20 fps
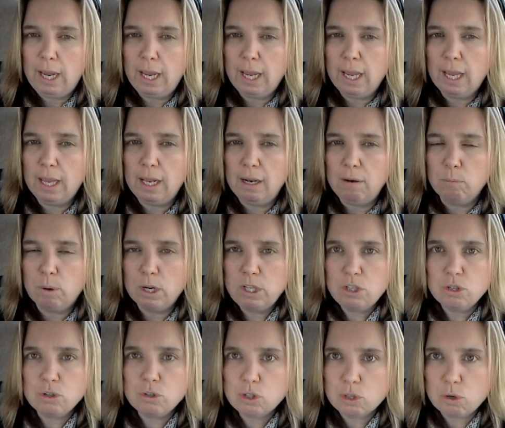and
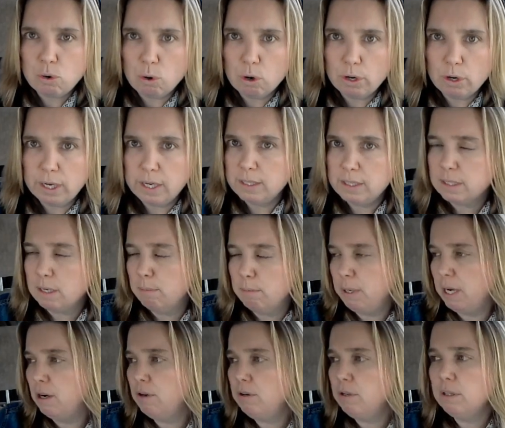what your score is
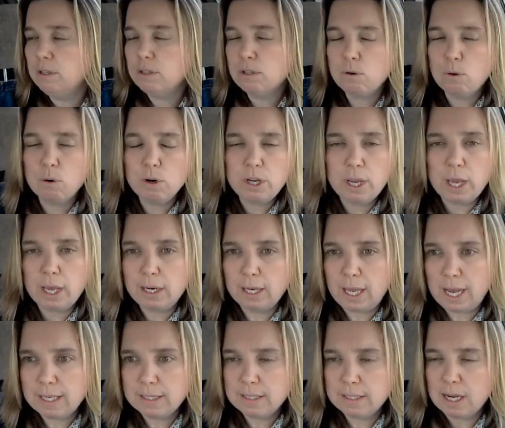compared to the score you
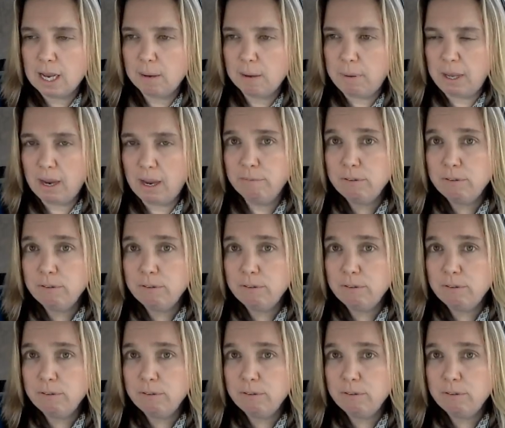had last time.